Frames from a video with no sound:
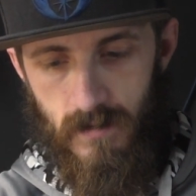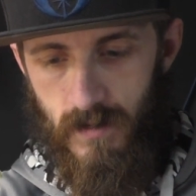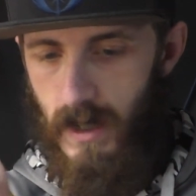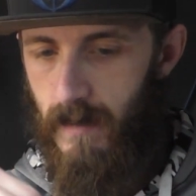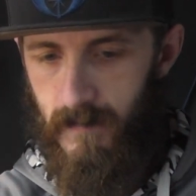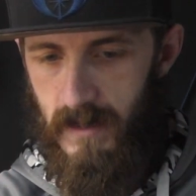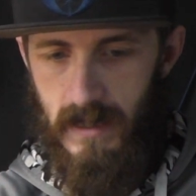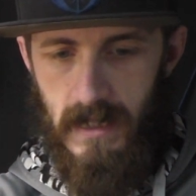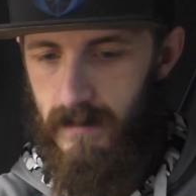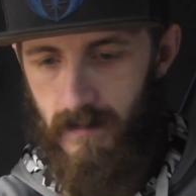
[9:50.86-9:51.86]
And
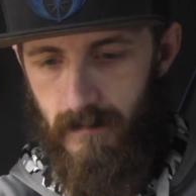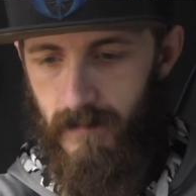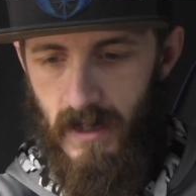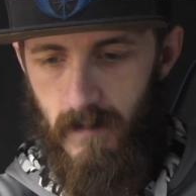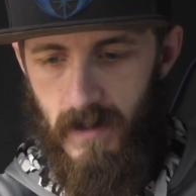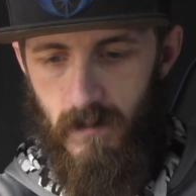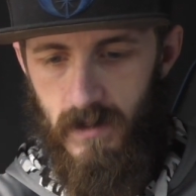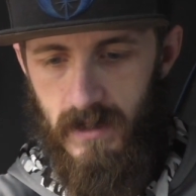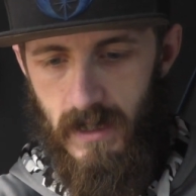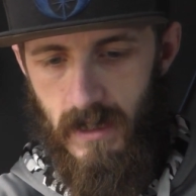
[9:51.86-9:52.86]
that'll be
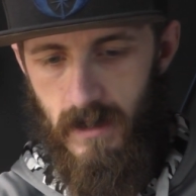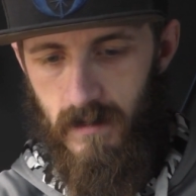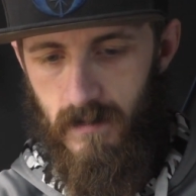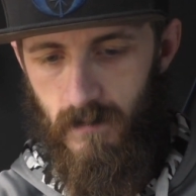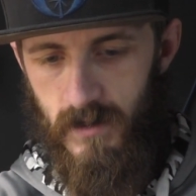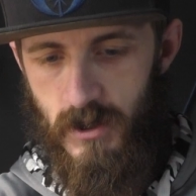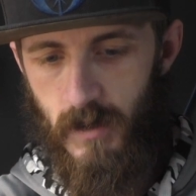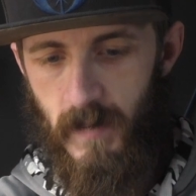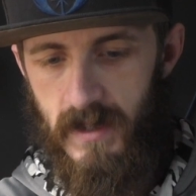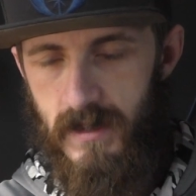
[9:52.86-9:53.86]
with the
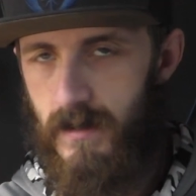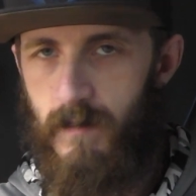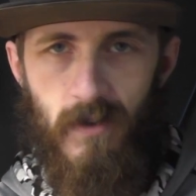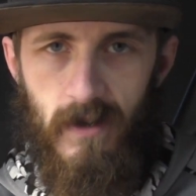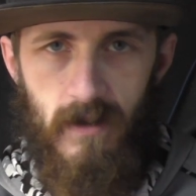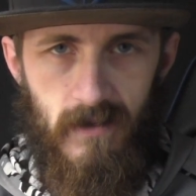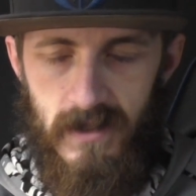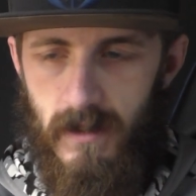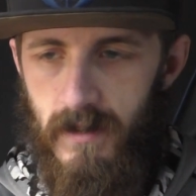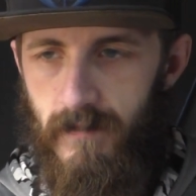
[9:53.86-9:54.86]
jerk baits too. You probably already
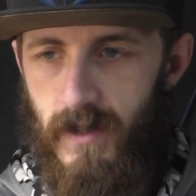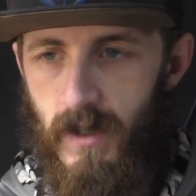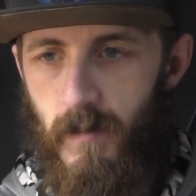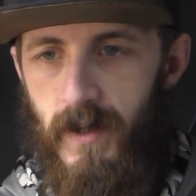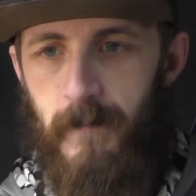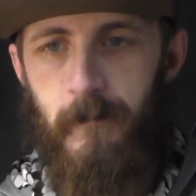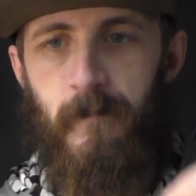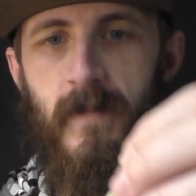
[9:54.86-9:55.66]
saw it in the video, but